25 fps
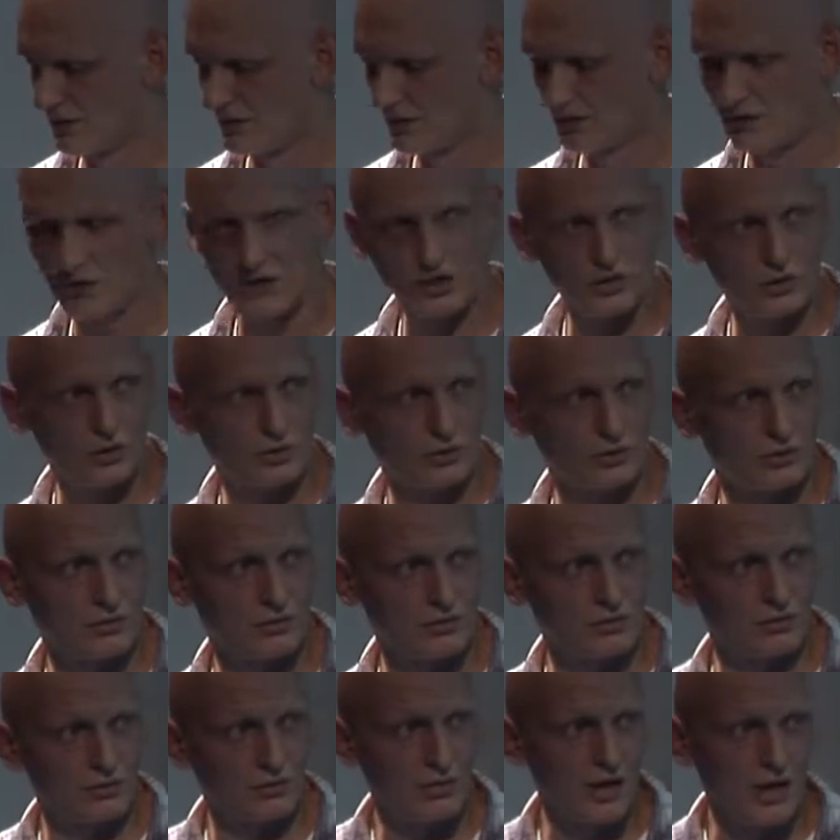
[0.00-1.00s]

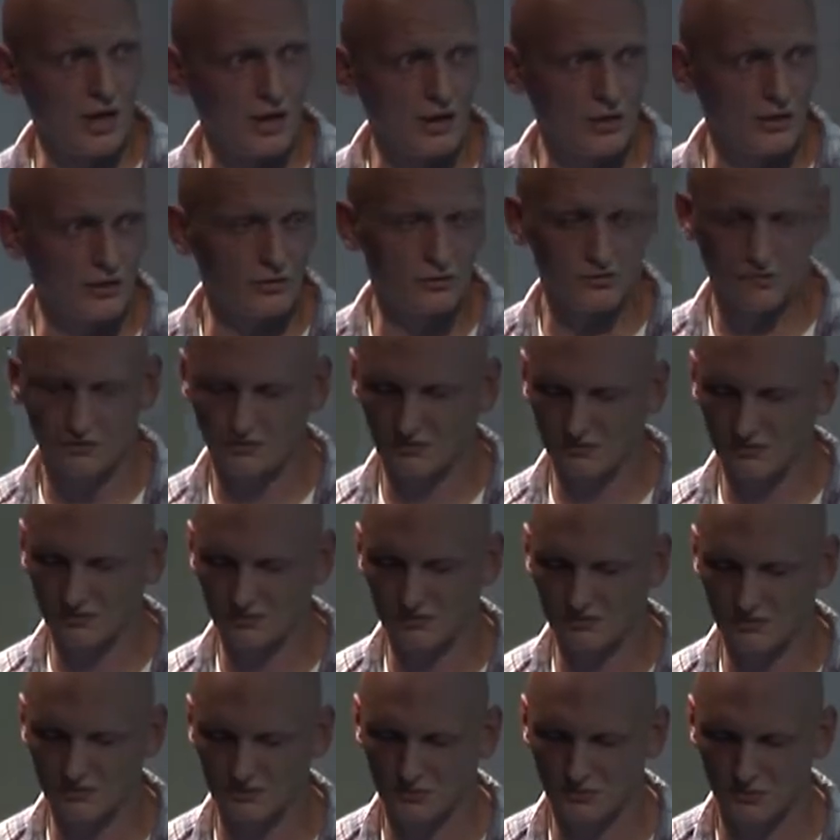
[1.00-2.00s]
So now
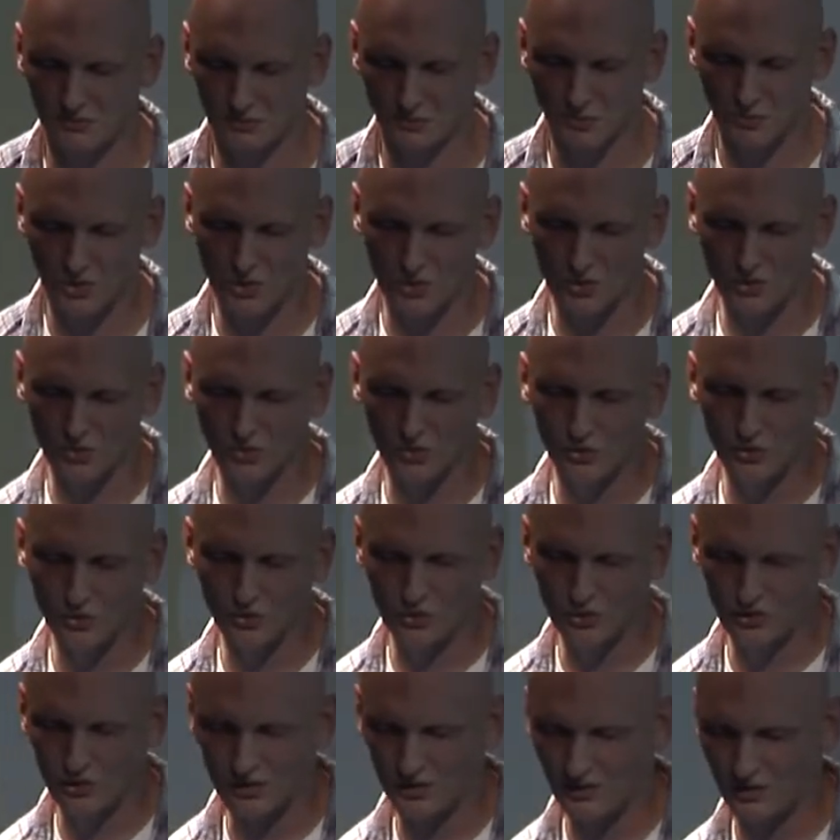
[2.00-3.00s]
we are going to
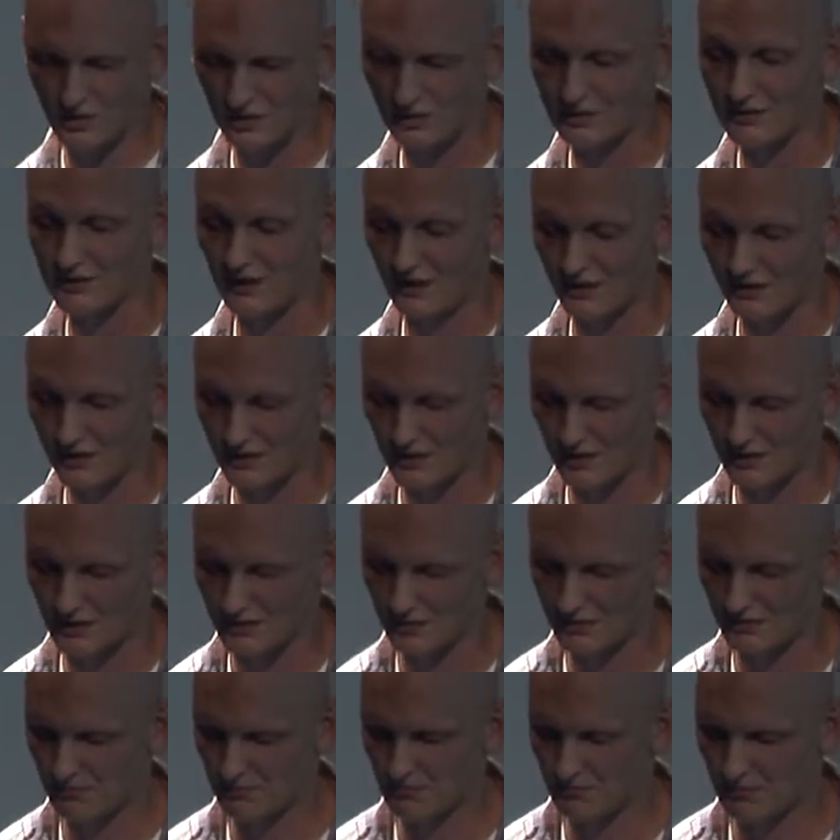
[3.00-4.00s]
the attacking
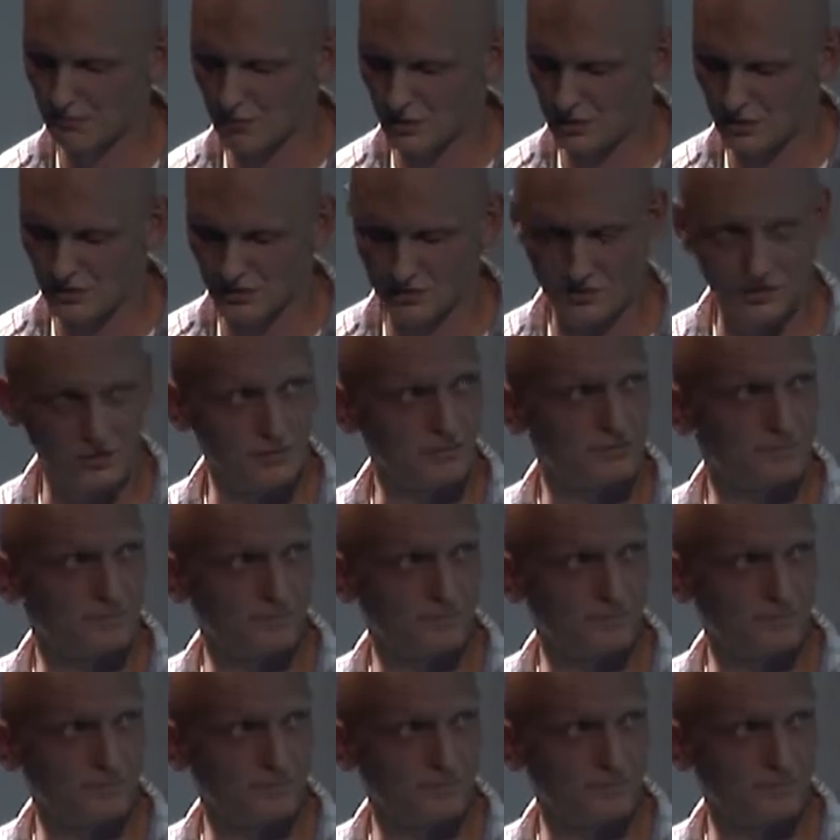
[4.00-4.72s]
part.